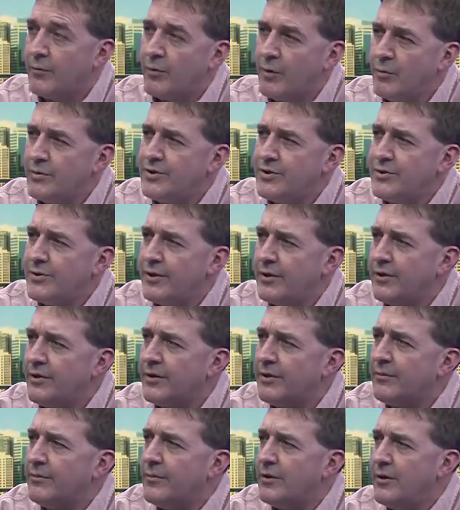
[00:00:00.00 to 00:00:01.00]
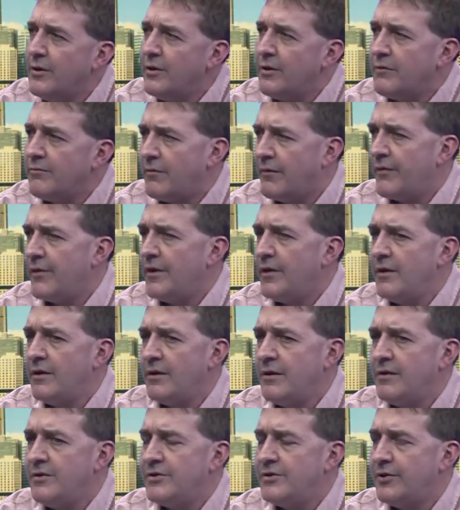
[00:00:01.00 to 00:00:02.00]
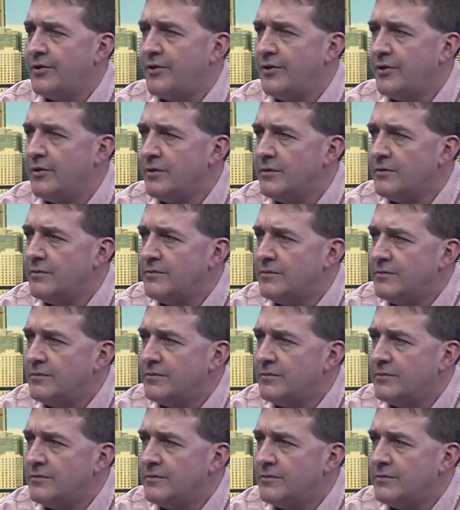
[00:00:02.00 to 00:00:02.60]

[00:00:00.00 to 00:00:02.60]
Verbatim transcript: What would you tell them that they should do?